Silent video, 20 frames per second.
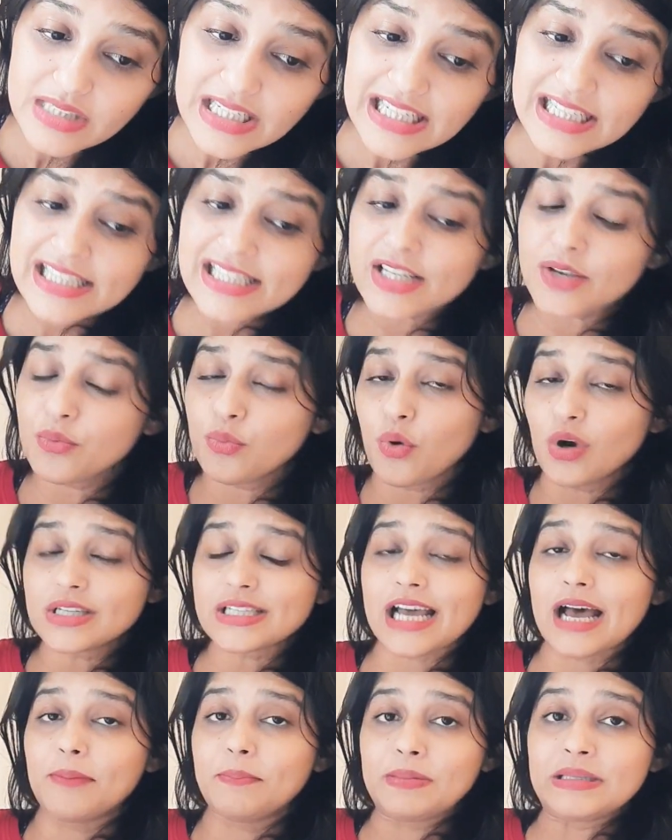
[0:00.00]
see,
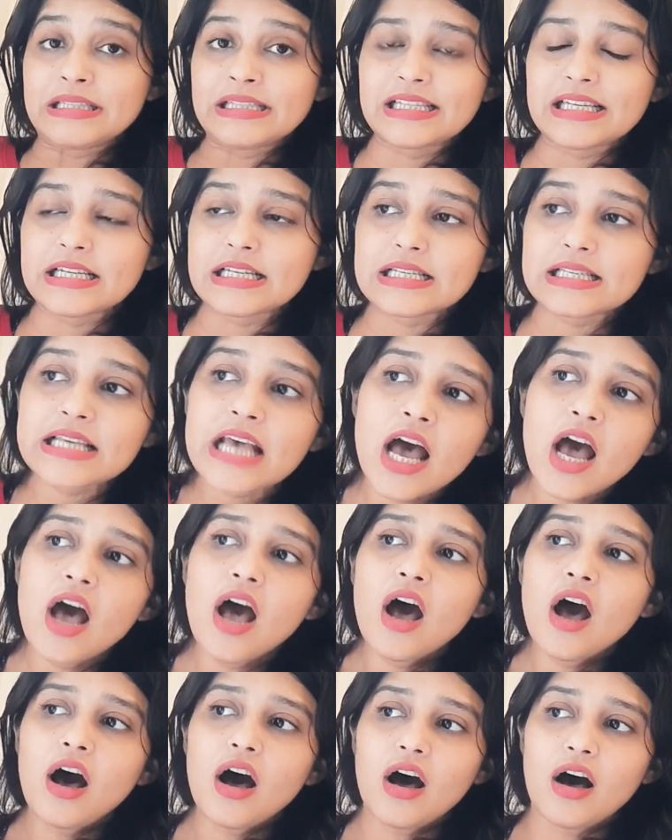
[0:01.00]
what happens is
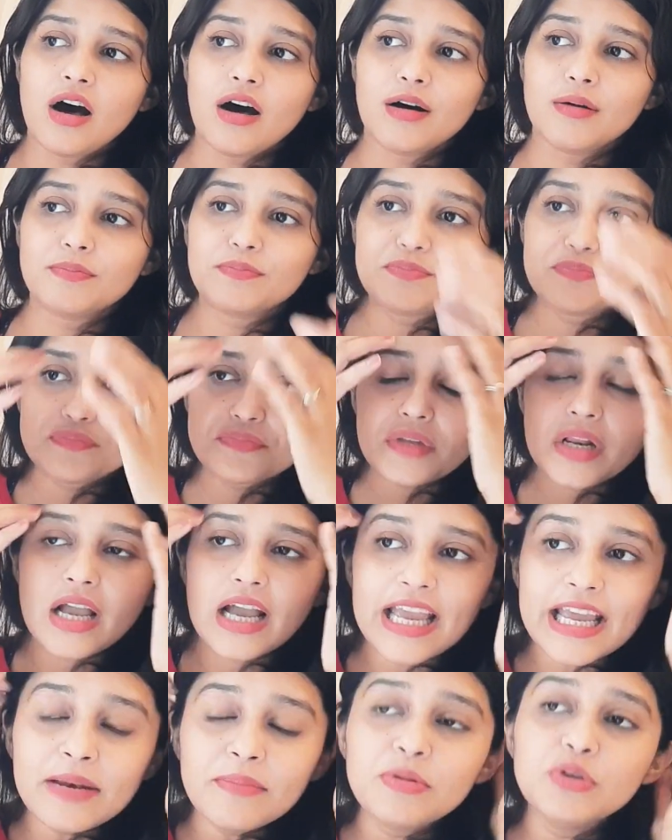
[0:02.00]

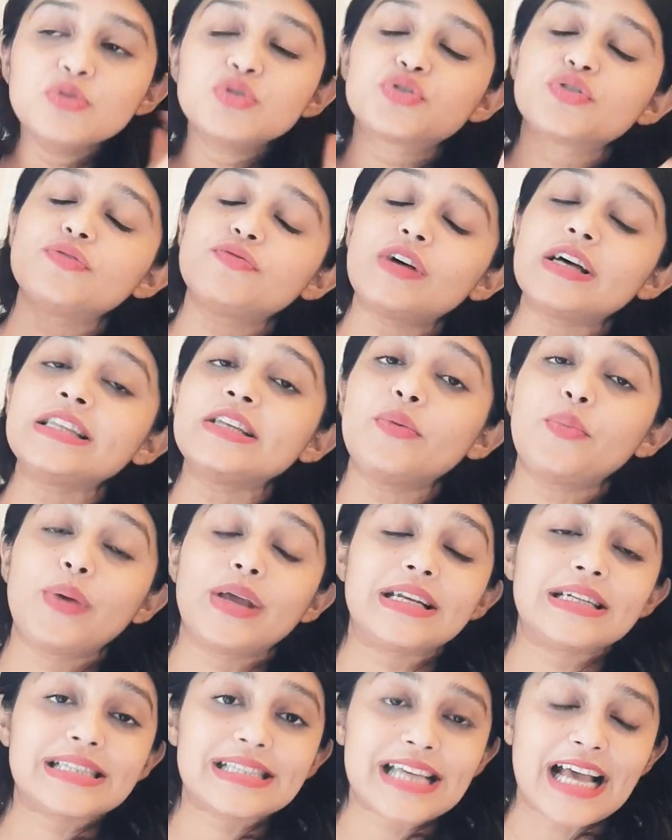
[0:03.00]
in mutual fund, there are
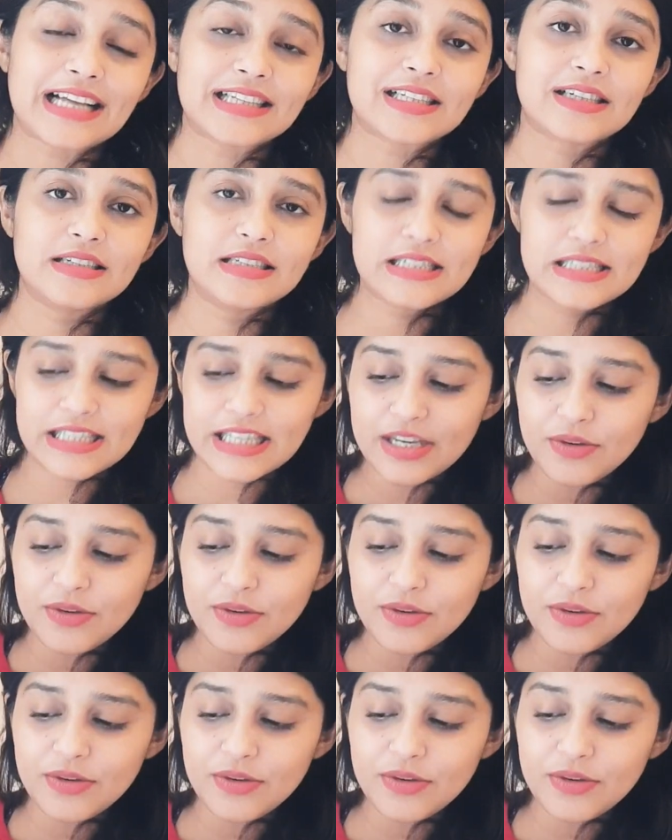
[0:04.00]
various categories.